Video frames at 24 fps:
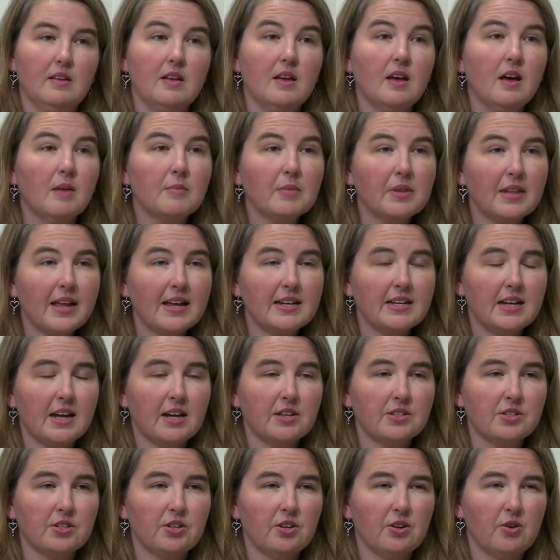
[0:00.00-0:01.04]
I'm glad to
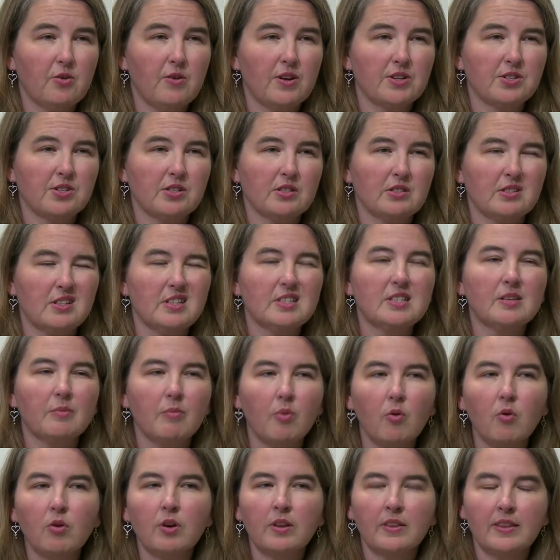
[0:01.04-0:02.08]
answer your questions. It's
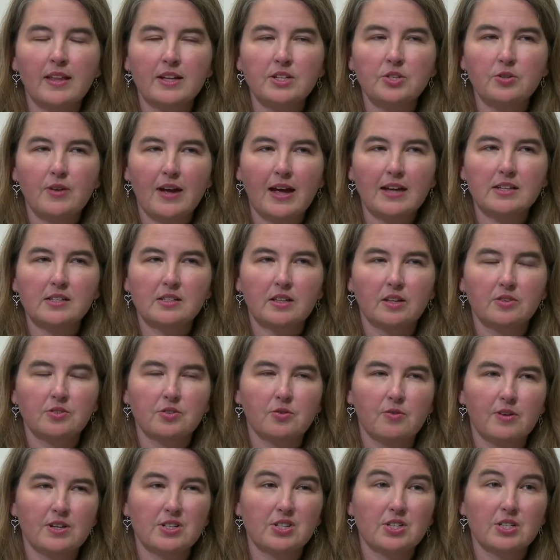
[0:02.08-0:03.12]
important that you ask those
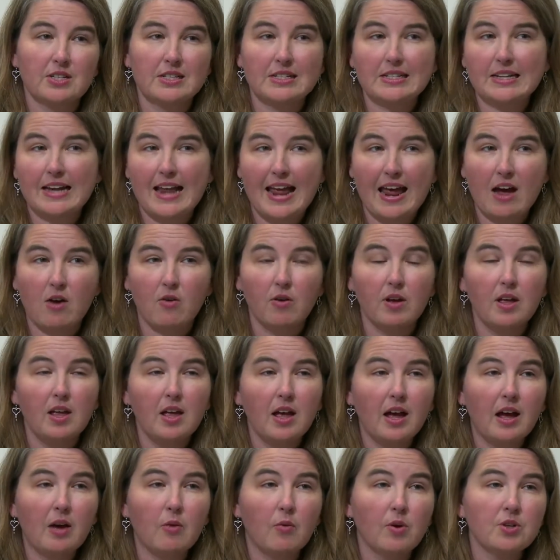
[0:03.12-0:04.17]
questions now.
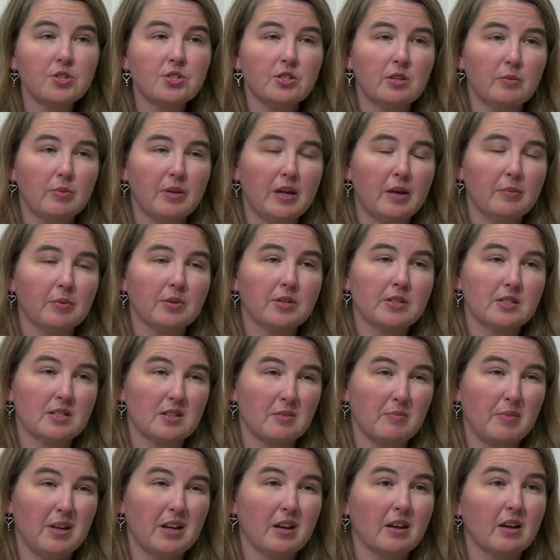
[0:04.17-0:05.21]
I want you to be able to
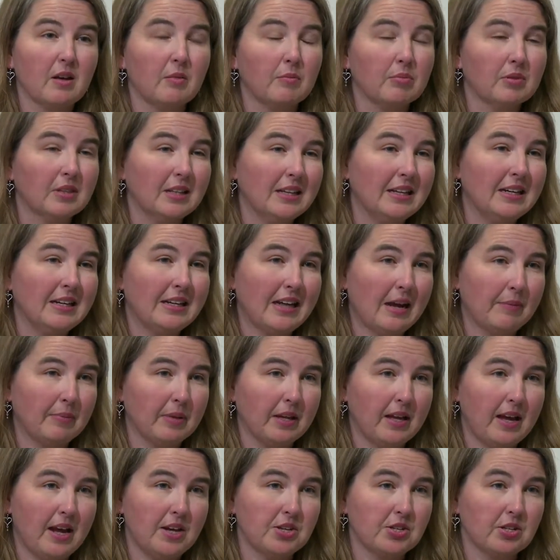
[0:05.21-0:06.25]
submit a completed
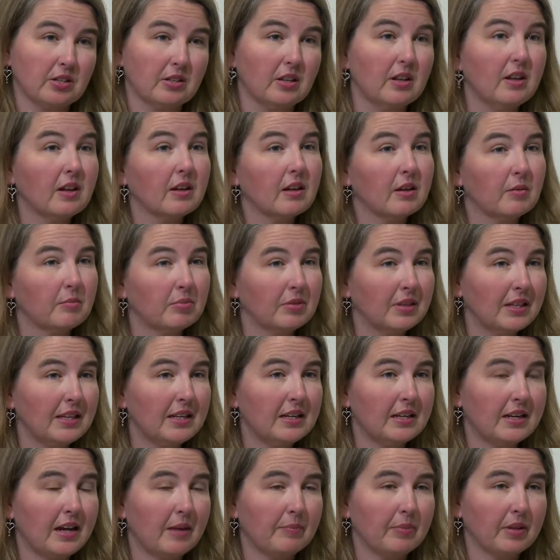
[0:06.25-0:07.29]
application.
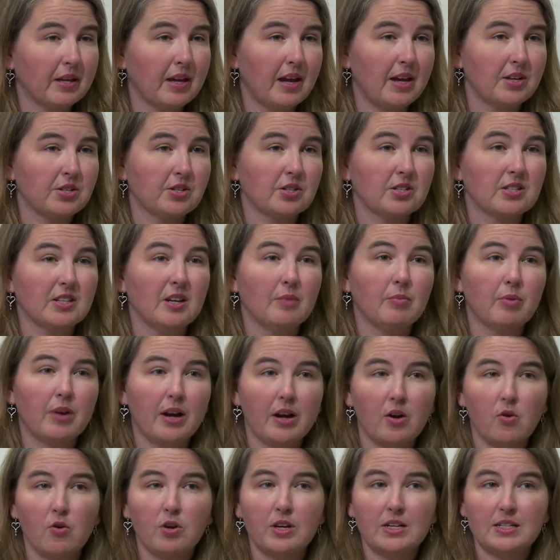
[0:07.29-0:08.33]
Completed applications get
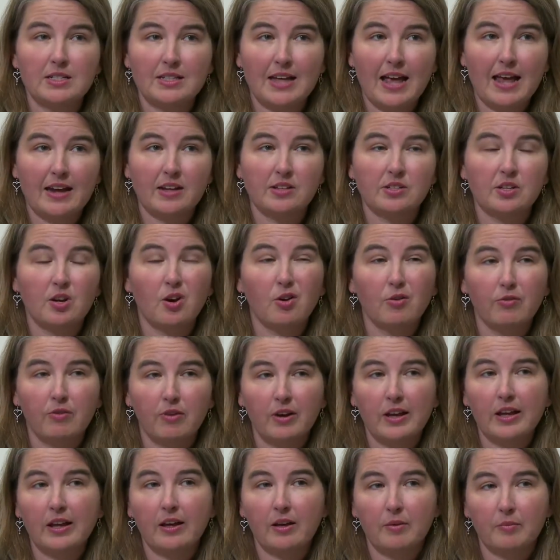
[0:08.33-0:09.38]
priority status over
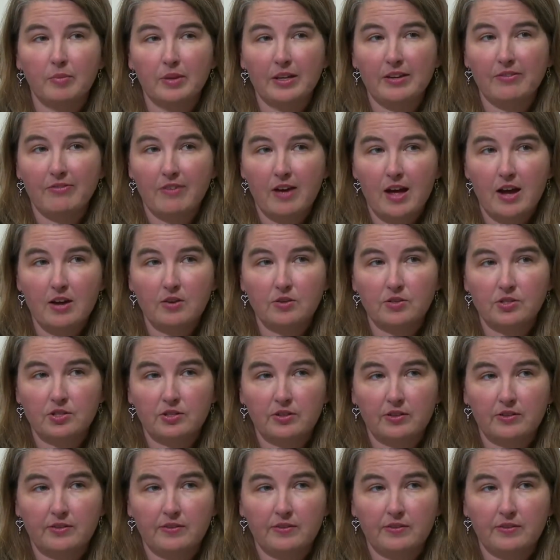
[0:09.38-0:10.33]
incomplete files.